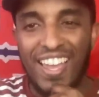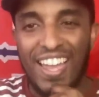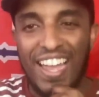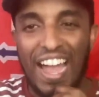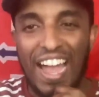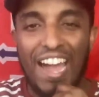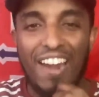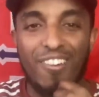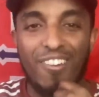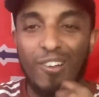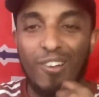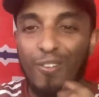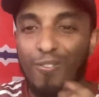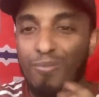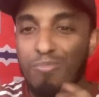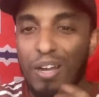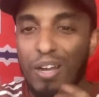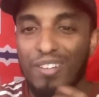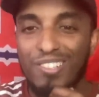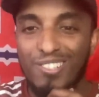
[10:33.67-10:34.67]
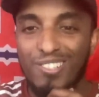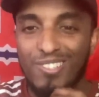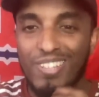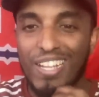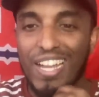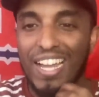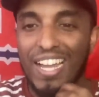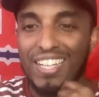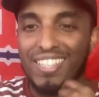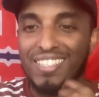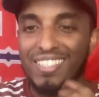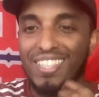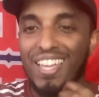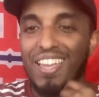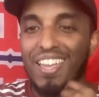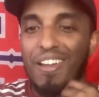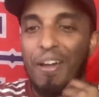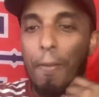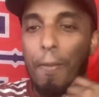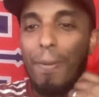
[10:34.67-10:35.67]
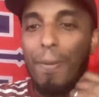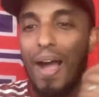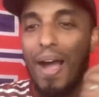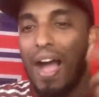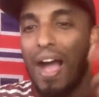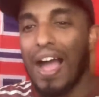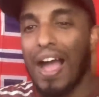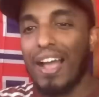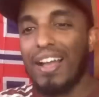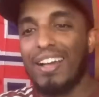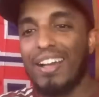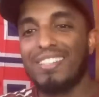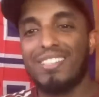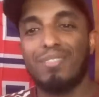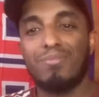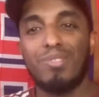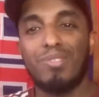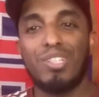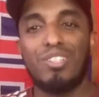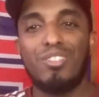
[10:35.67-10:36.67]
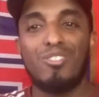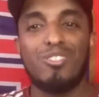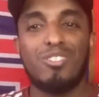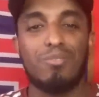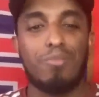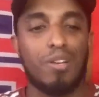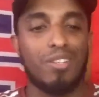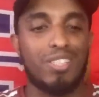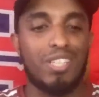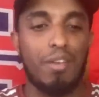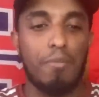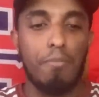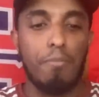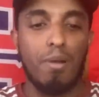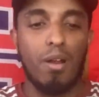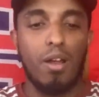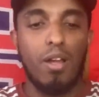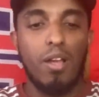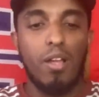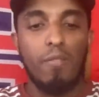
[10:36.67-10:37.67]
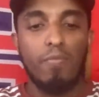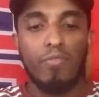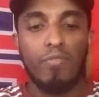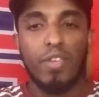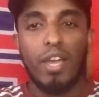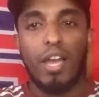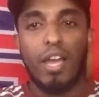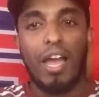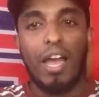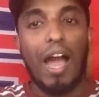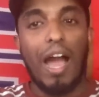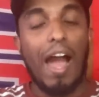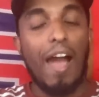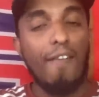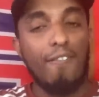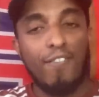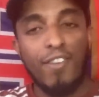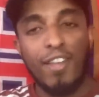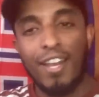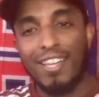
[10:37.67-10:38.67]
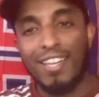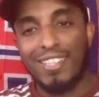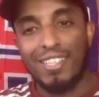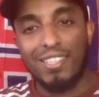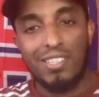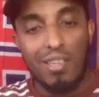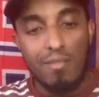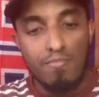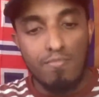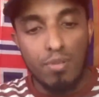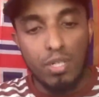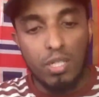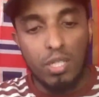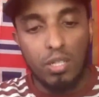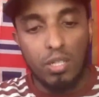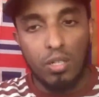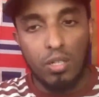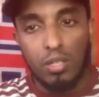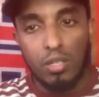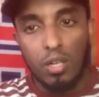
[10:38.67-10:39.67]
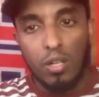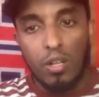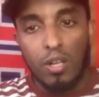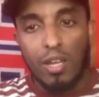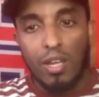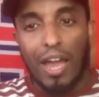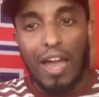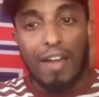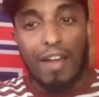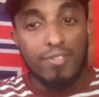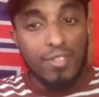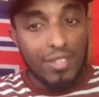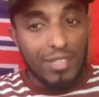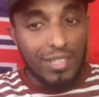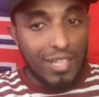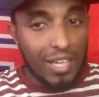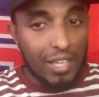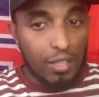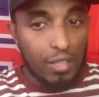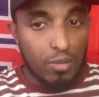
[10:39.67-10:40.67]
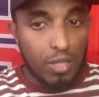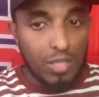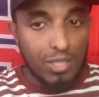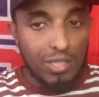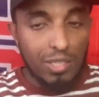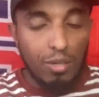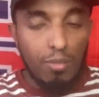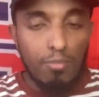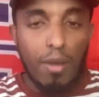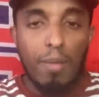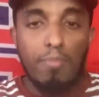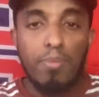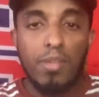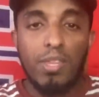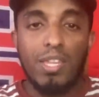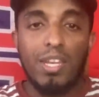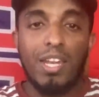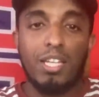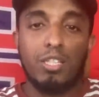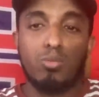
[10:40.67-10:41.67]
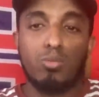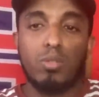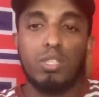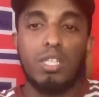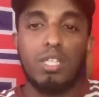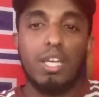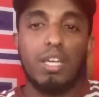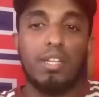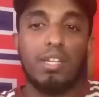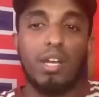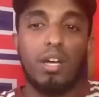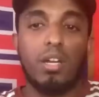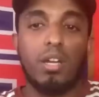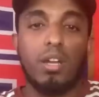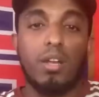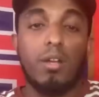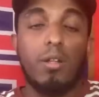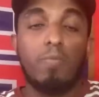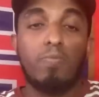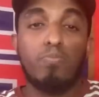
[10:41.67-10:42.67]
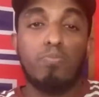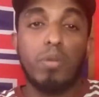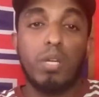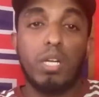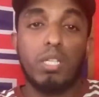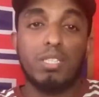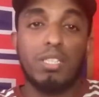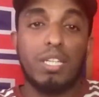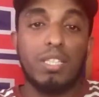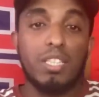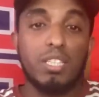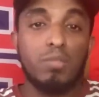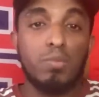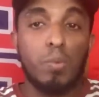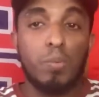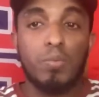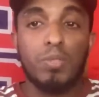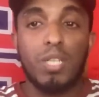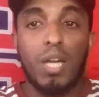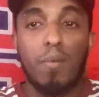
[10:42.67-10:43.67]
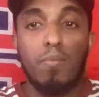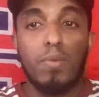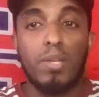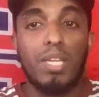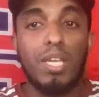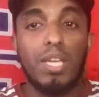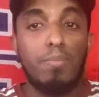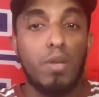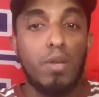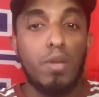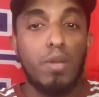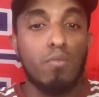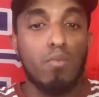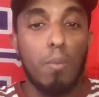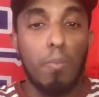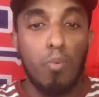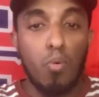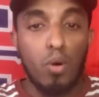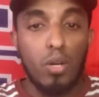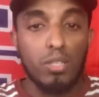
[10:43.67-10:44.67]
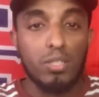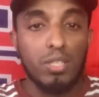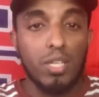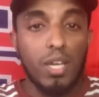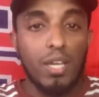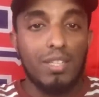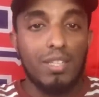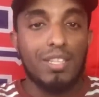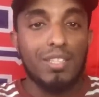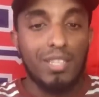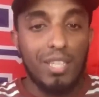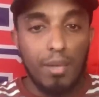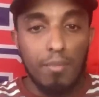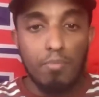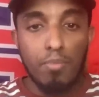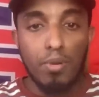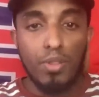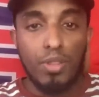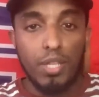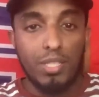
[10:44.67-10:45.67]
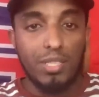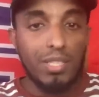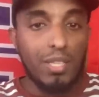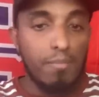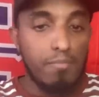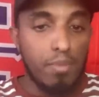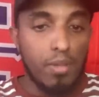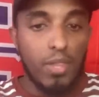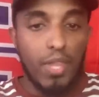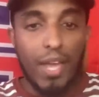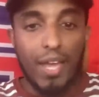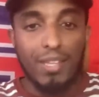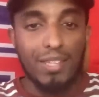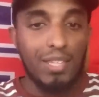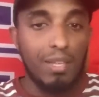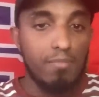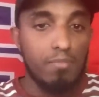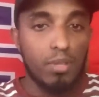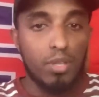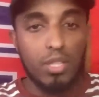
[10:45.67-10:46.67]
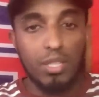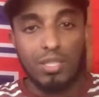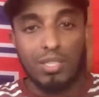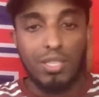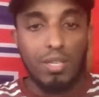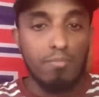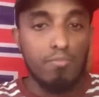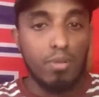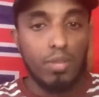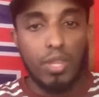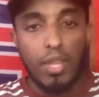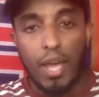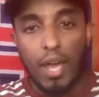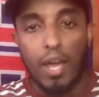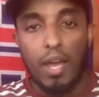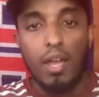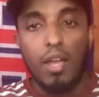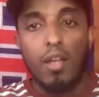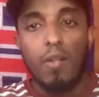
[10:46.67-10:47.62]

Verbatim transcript: I don't know about you guys, but I got some good news about timber. I feel like the timber deal after the Declan Rice deal might be the next one to get done because at this moment in time, we keep hearing reports that timber this, timber that, timber this, timber that.